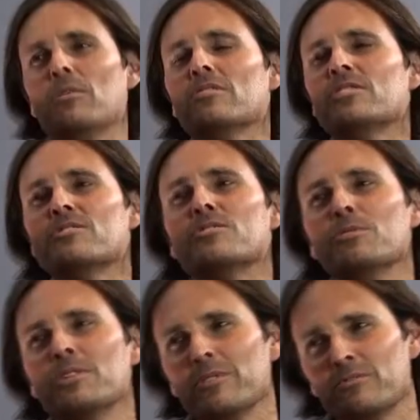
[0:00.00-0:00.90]
what she's
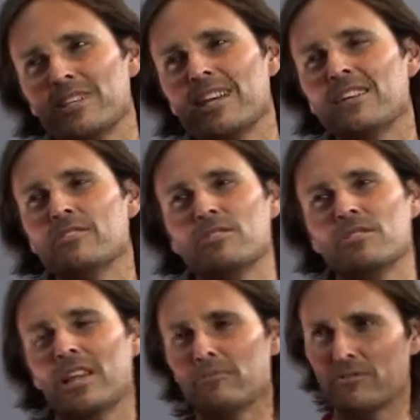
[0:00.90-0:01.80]
doing with regard to
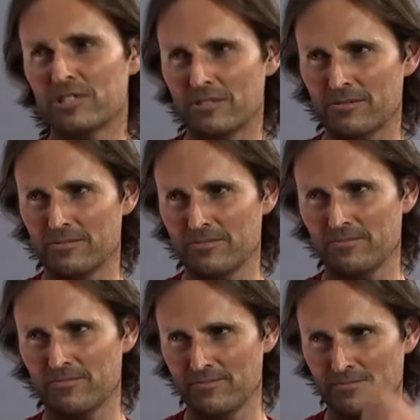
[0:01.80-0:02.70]
her love of self.
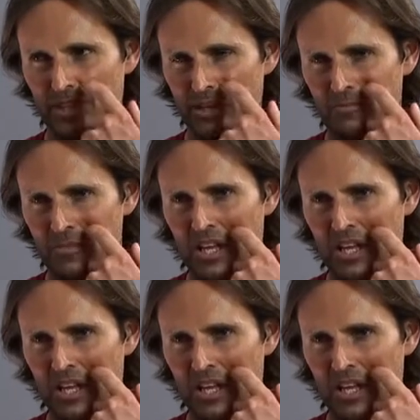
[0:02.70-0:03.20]
Yeah. Yep.